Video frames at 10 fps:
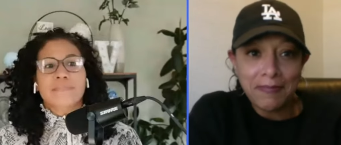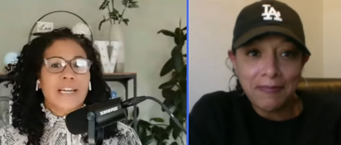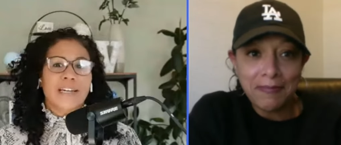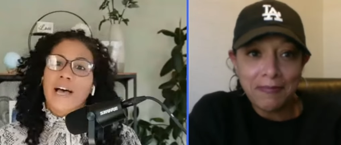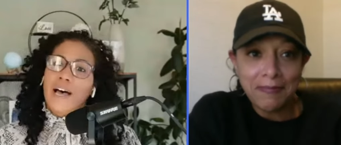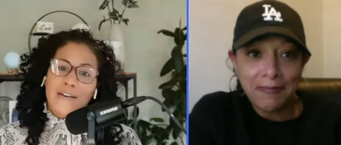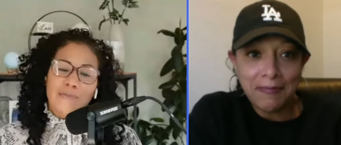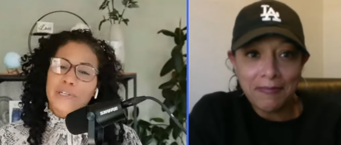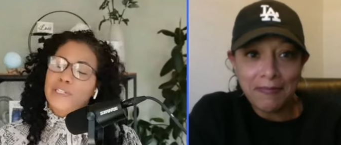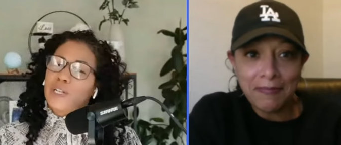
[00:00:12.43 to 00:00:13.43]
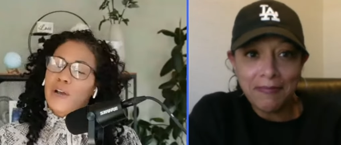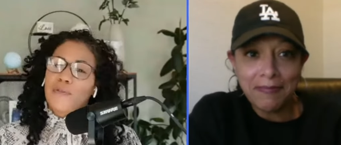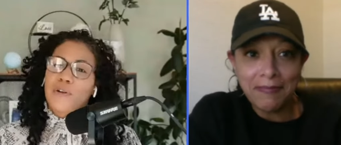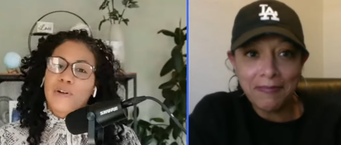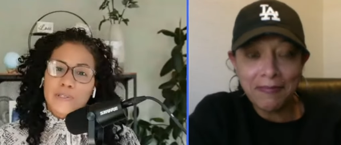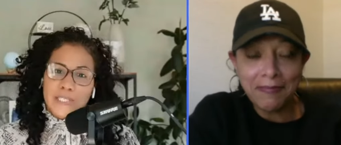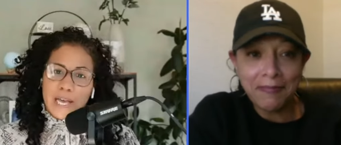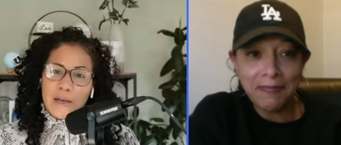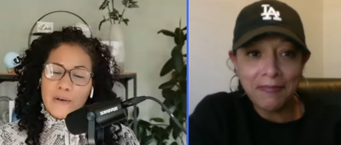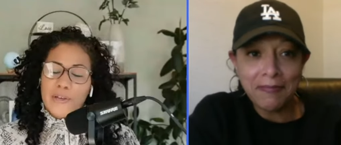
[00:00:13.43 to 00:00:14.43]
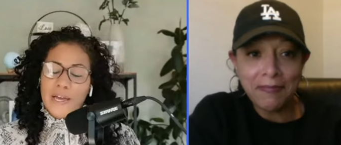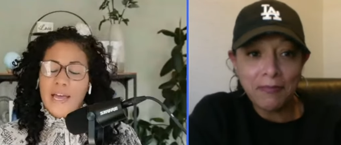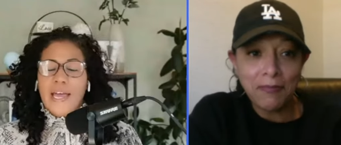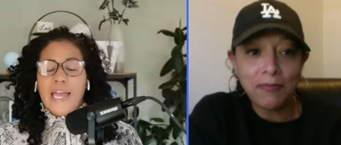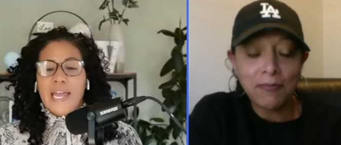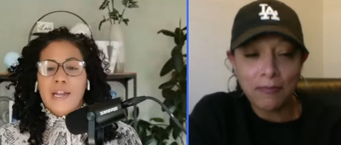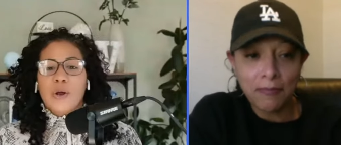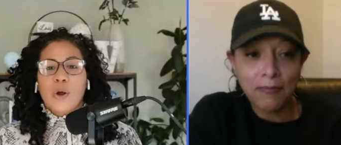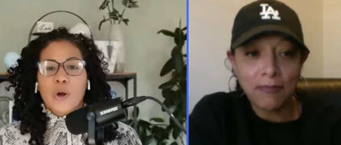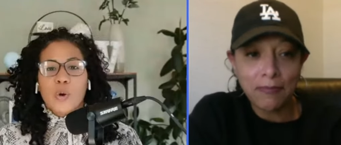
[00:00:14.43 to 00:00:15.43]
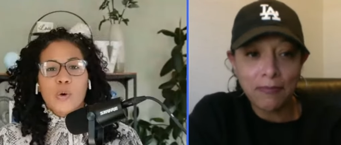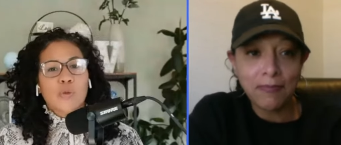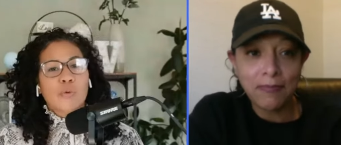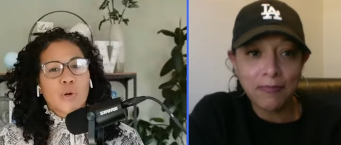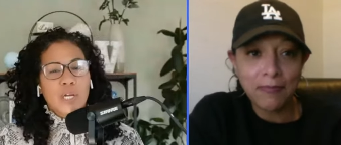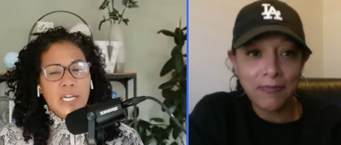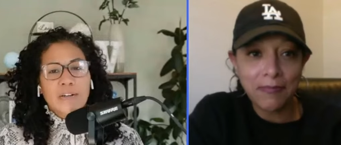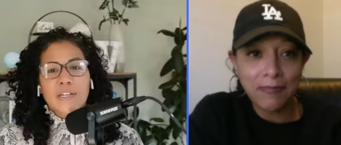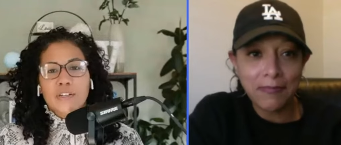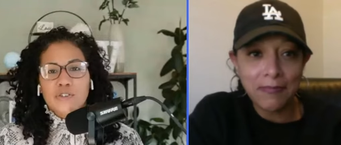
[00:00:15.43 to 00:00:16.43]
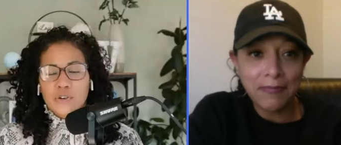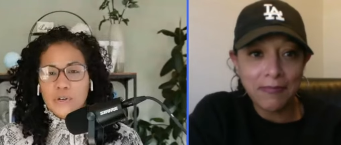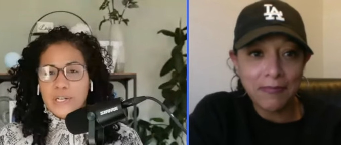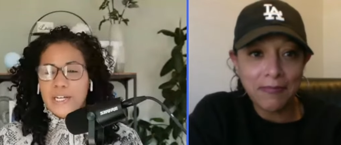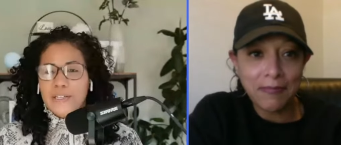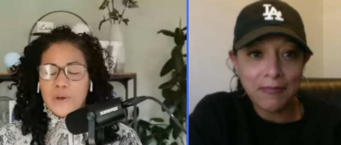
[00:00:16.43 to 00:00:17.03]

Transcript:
Speaker 1: and love, rediscovering herself, and her going through her healing journey.